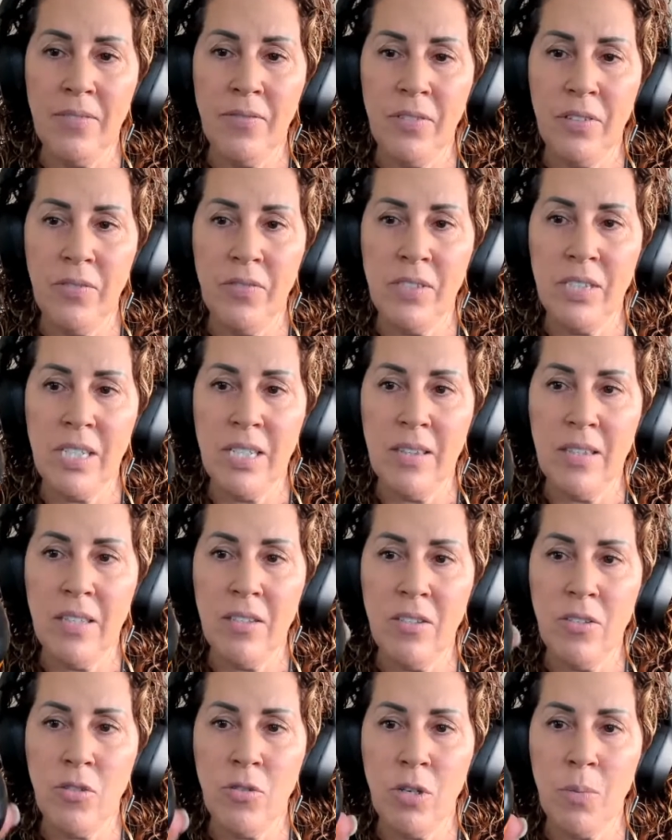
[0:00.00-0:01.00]
If you've seen
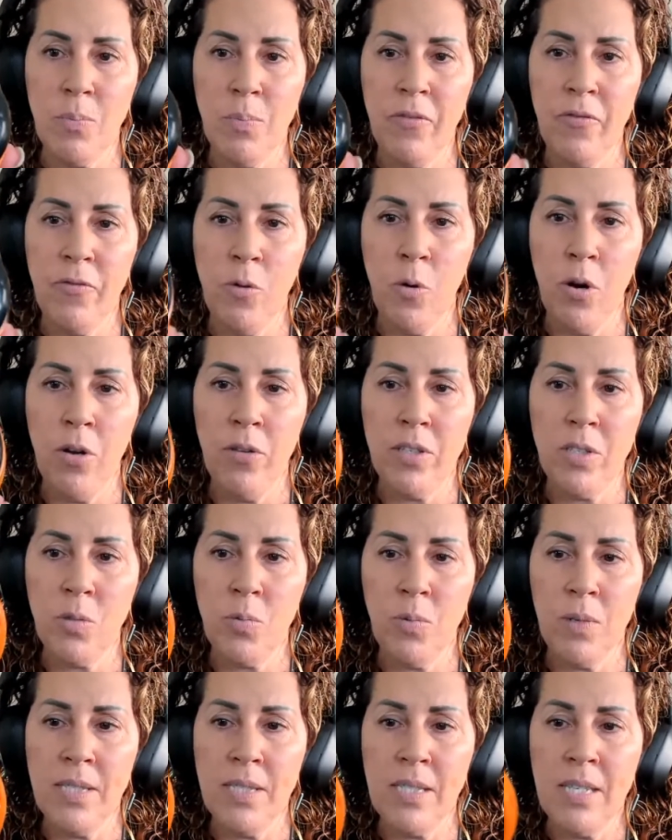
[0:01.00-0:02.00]
this trick before, this
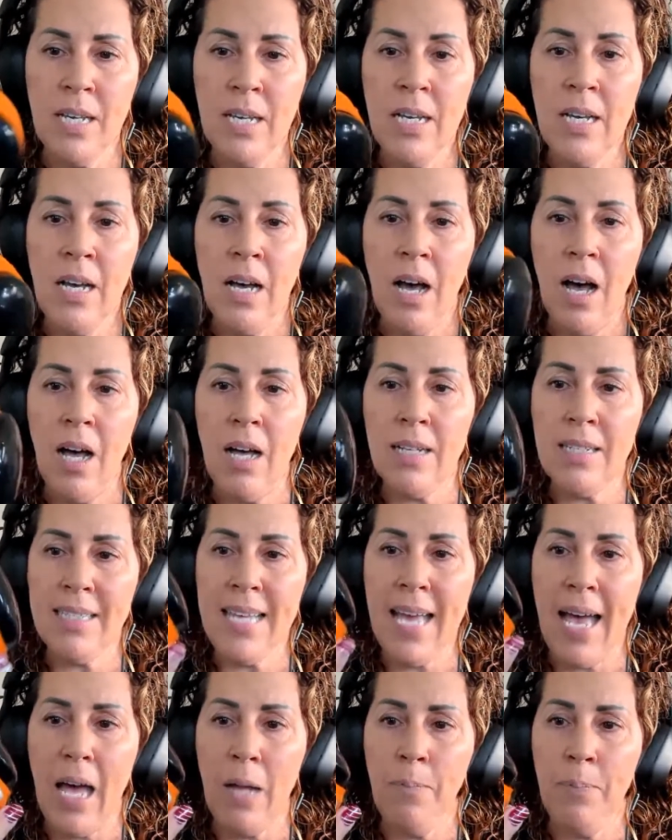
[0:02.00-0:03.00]
one's a
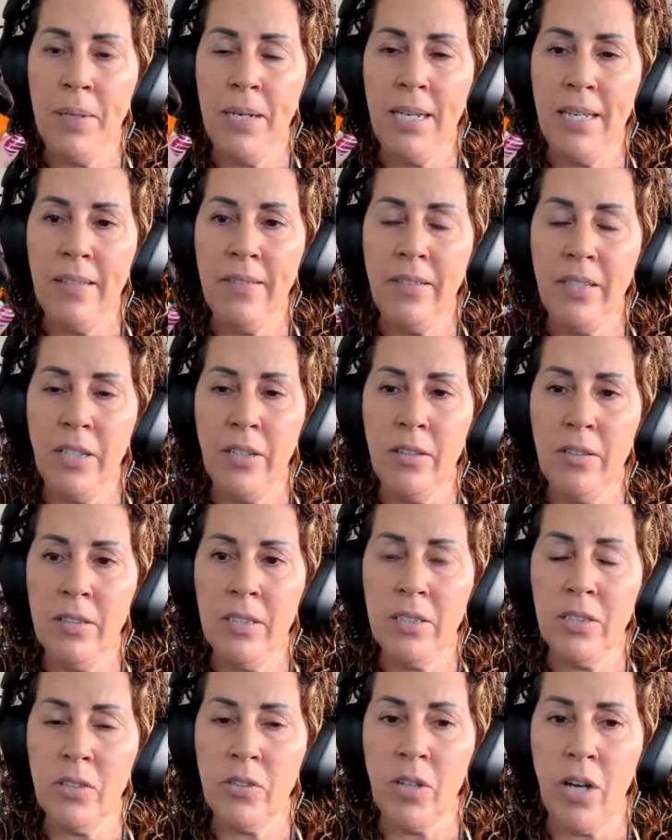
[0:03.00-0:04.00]
tad bit easier
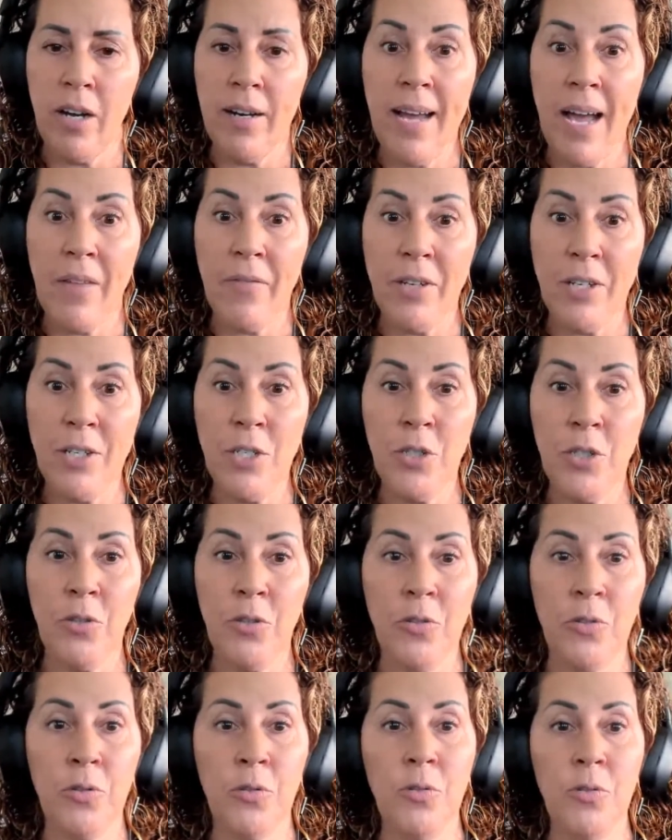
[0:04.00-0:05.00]
because they're not having
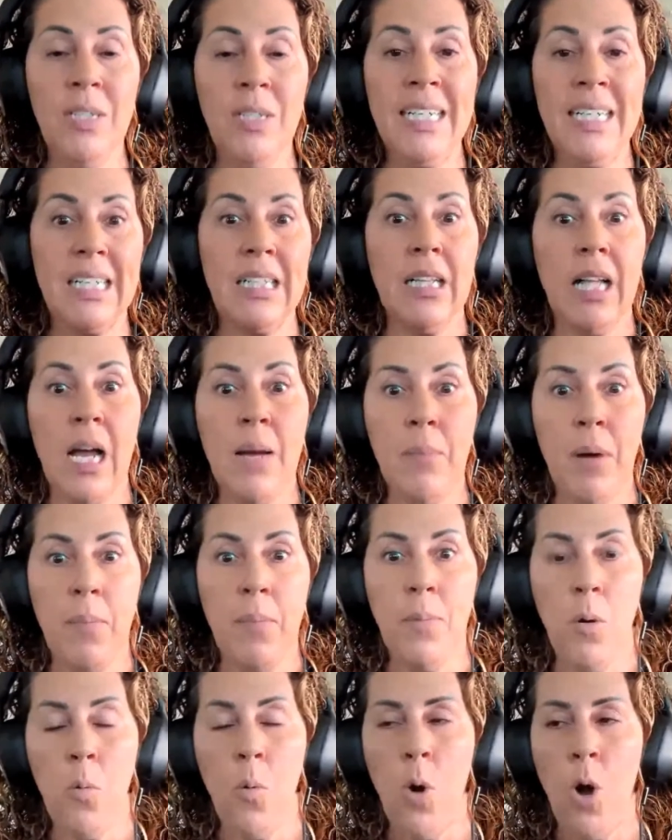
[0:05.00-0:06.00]
to climb
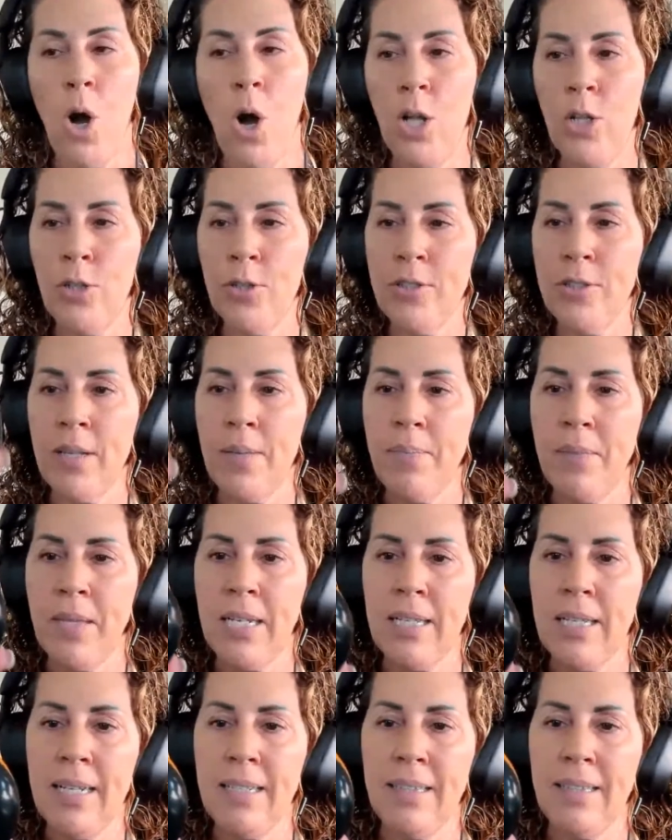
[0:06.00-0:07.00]
up a wall or
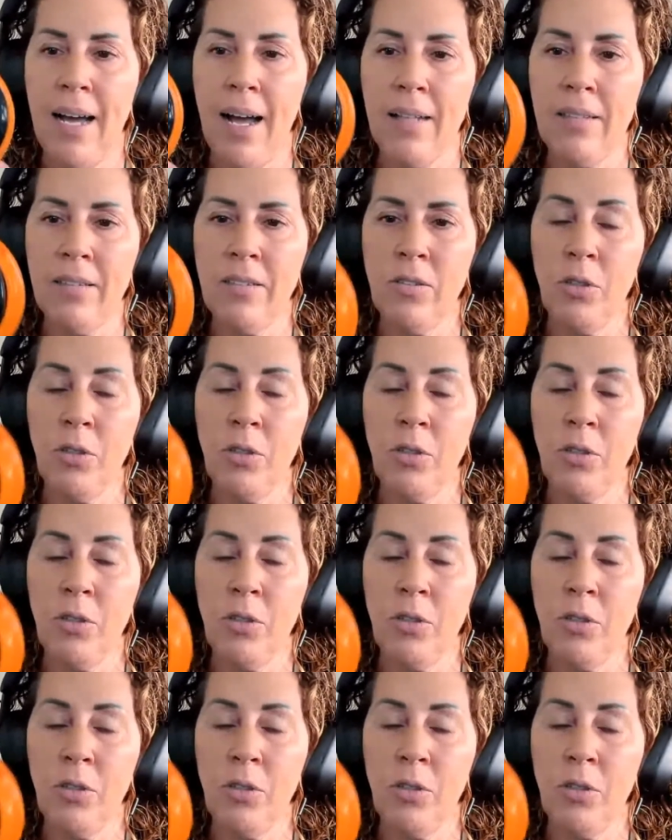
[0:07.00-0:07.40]
something like that.